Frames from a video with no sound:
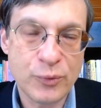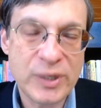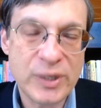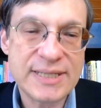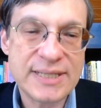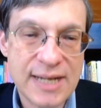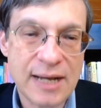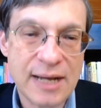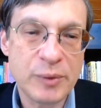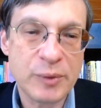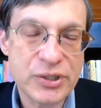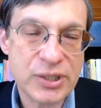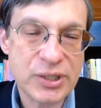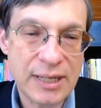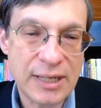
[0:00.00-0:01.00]

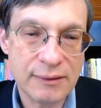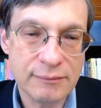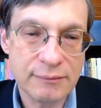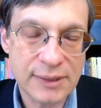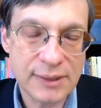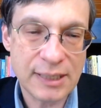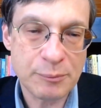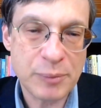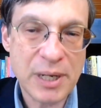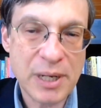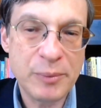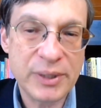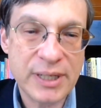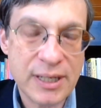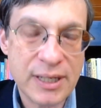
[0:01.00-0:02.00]
reestablish a
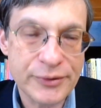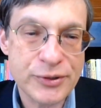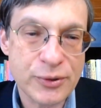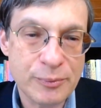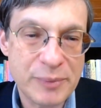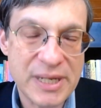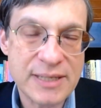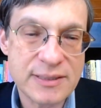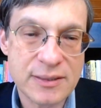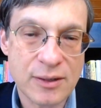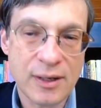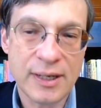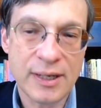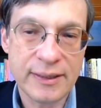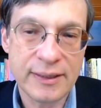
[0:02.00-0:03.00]
public culture
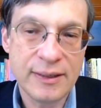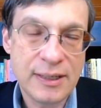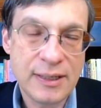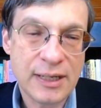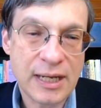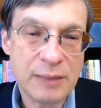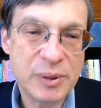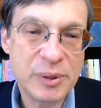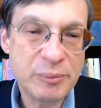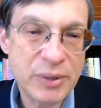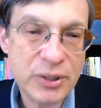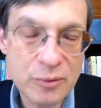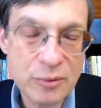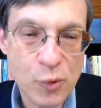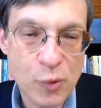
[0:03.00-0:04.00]
based on a
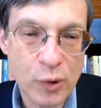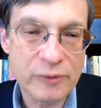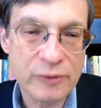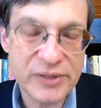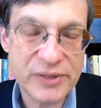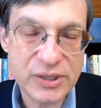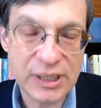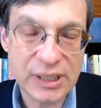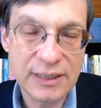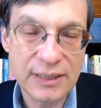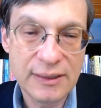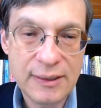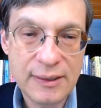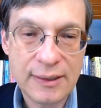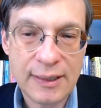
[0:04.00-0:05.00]
biblical moral vision,
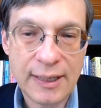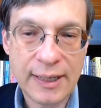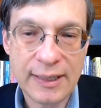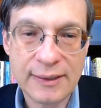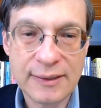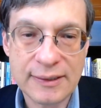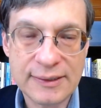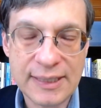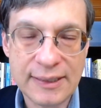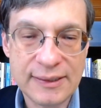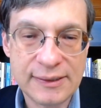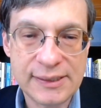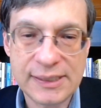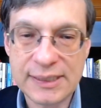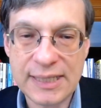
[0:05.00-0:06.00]
and
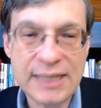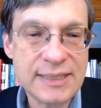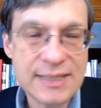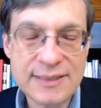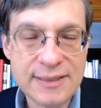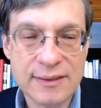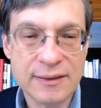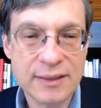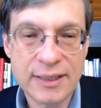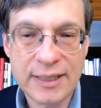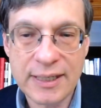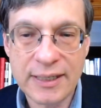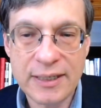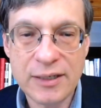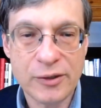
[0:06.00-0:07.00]
that
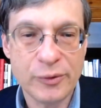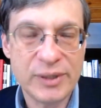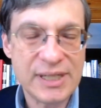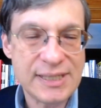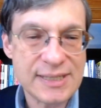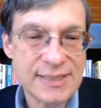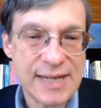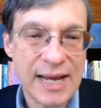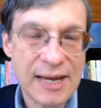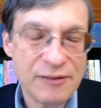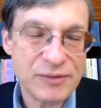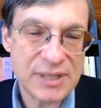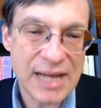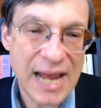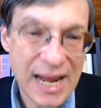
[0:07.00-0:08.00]
doesn't
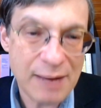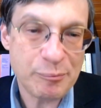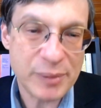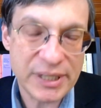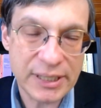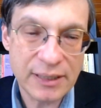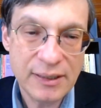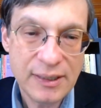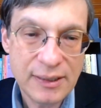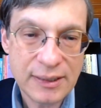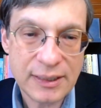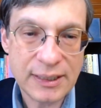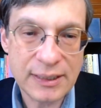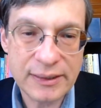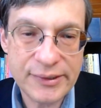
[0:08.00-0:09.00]
have to happen
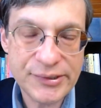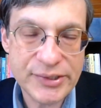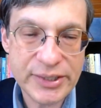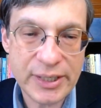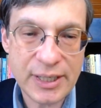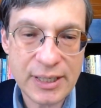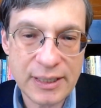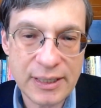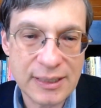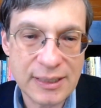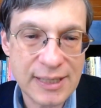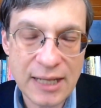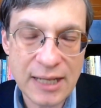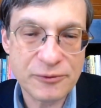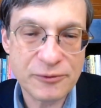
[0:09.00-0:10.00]
in
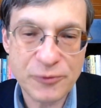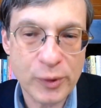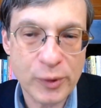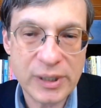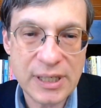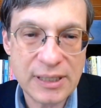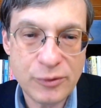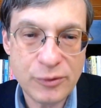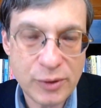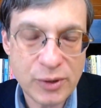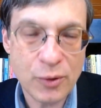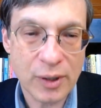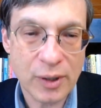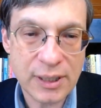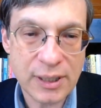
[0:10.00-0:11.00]
California and New
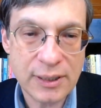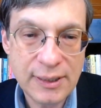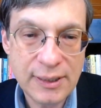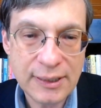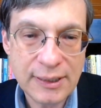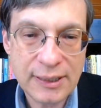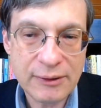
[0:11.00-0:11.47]
York.